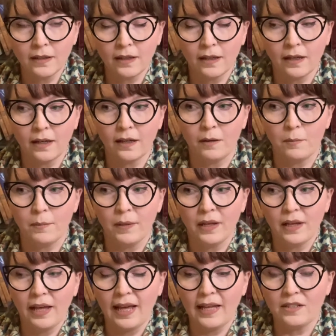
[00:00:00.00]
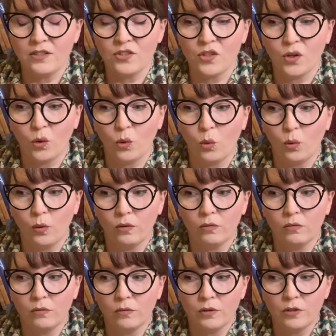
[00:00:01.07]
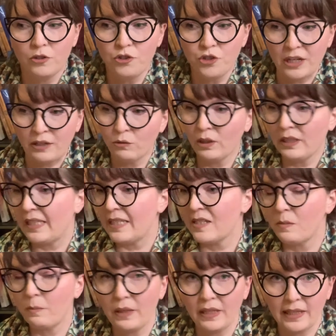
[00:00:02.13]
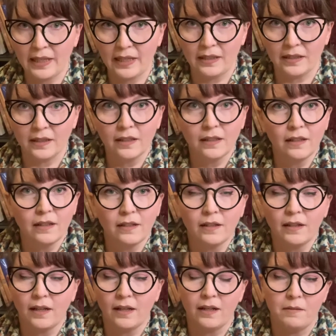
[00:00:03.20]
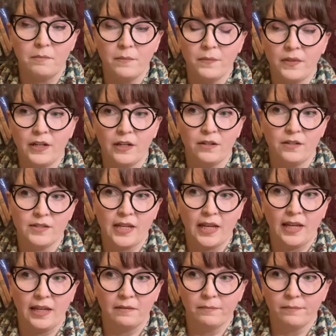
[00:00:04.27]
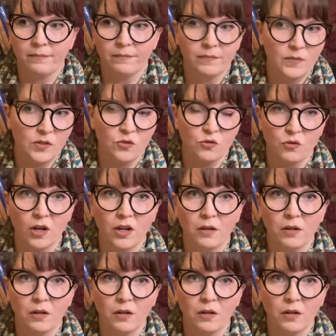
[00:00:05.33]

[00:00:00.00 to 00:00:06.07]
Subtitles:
and so generally speaking, there is a strong